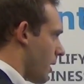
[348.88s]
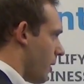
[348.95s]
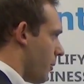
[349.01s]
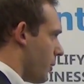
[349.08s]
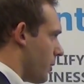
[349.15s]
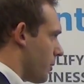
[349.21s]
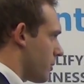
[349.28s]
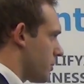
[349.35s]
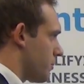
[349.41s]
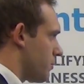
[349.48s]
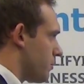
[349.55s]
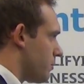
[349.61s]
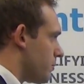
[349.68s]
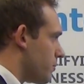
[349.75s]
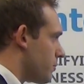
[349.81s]
I will
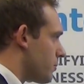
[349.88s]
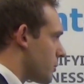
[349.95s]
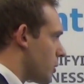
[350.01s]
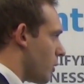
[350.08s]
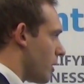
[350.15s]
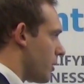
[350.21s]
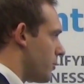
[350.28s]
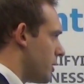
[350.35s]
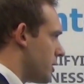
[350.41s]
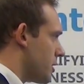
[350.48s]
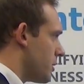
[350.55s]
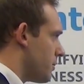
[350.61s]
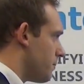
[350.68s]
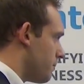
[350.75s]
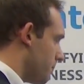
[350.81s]
call it
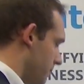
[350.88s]
risk.